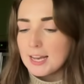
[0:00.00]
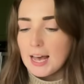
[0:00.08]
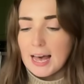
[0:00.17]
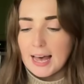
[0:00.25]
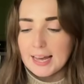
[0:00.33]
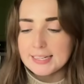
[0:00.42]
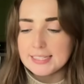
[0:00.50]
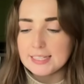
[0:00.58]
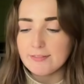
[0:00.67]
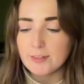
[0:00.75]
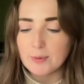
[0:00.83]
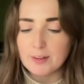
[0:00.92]
handy
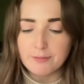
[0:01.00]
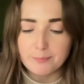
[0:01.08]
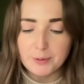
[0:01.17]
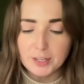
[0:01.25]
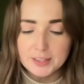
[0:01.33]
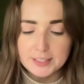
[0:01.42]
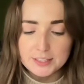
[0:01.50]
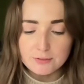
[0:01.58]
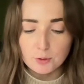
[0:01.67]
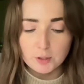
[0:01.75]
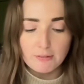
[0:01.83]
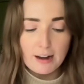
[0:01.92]
for when birthdays
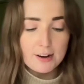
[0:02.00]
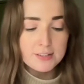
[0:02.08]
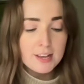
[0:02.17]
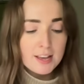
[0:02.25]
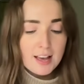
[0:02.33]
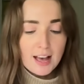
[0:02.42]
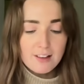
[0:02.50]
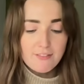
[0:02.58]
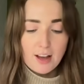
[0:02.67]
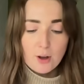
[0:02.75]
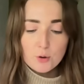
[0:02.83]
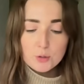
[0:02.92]
roll around. I've
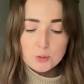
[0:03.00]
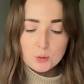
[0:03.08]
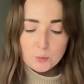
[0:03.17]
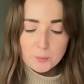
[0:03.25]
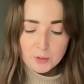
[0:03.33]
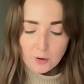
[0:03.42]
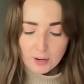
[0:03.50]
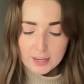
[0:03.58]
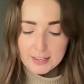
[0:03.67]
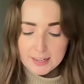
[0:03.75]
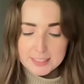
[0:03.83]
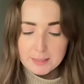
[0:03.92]
also been
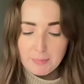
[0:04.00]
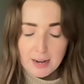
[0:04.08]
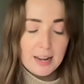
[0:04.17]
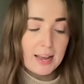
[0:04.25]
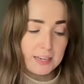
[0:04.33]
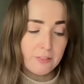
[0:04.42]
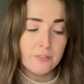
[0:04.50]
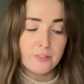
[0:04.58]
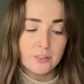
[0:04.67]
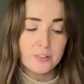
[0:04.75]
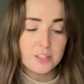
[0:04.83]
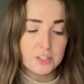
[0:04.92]
organising my life
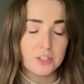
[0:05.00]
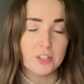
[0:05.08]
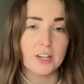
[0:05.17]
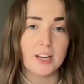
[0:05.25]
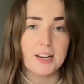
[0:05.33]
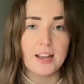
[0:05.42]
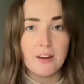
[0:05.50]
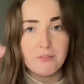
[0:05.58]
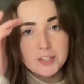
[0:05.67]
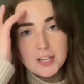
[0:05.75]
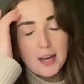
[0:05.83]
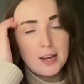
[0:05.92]
this year, and every
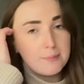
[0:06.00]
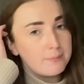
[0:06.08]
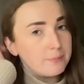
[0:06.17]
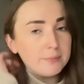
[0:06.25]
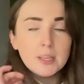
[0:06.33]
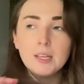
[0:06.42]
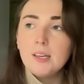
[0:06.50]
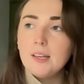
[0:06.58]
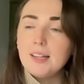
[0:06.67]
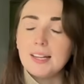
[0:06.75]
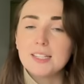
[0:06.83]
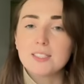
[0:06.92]
time
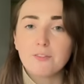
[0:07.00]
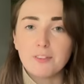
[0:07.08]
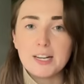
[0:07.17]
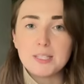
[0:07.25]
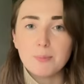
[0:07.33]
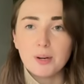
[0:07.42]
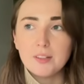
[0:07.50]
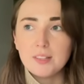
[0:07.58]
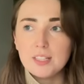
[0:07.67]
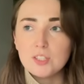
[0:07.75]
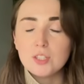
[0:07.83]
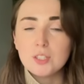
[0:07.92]
like it's a friend's birthday,
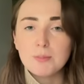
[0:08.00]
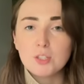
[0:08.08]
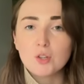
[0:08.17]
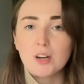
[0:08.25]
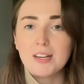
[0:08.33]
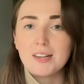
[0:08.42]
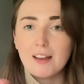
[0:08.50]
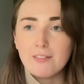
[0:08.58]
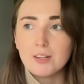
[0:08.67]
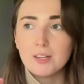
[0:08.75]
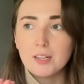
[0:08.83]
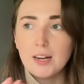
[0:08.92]
just to make sure I
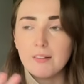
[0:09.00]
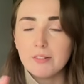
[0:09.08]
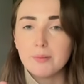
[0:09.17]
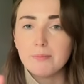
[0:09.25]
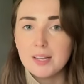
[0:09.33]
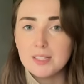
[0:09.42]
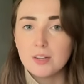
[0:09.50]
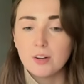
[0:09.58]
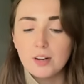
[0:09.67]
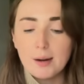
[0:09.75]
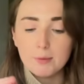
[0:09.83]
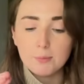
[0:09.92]
never ever miss it or
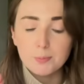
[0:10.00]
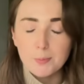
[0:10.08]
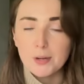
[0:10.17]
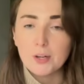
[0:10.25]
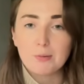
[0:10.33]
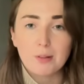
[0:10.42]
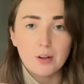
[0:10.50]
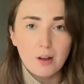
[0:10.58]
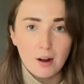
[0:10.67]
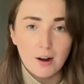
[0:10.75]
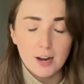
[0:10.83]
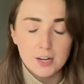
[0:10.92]
I'm prepared with a
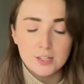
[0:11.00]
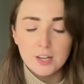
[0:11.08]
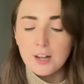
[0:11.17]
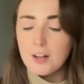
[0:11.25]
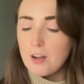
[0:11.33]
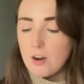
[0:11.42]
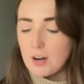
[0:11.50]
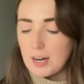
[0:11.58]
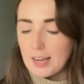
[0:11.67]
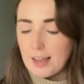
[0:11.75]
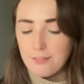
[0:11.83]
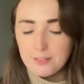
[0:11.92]
card or a
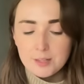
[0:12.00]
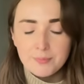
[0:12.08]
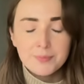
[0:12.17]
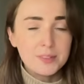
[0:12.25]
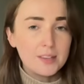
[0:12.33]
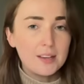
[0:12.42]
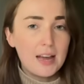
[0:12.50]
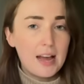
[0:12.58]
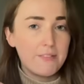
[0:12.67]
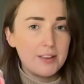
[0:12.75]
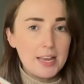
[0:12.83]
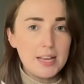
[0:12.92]
gift, I
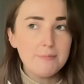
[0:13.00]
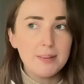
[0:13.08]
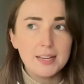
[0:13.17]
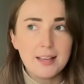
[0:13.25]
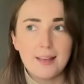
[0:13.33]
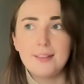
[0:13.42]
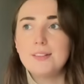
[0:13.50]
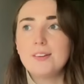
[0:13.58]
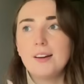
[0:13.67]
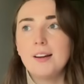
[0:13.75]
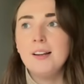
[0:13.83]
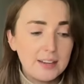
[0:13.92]
have it in my
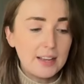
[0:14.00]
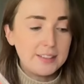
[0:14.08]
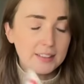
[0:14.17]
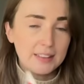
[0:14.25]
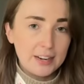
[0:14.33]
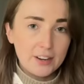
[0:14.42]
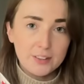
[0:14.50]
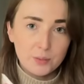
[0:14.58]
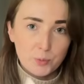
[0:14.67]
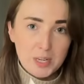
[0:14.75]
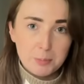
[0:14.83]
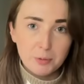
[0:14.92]
calendar and alert the
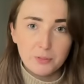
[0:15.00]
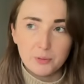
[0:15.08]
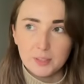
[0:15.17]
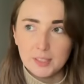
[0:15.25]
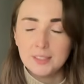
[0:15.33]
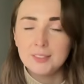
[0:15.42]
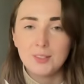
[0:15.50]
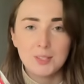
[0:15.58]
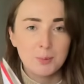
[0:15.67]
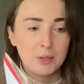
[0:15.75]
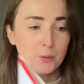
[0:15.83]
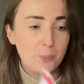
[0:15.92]
week before, so that's
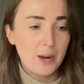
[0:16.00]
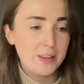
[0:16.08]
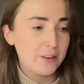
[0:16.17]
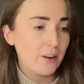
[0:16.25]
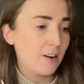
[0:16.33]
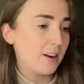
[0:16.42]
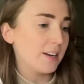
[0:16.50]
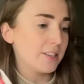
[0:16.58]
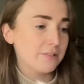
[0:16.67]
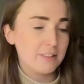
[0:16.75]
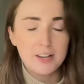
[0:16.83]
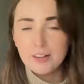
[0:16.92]
when I go buy the card, write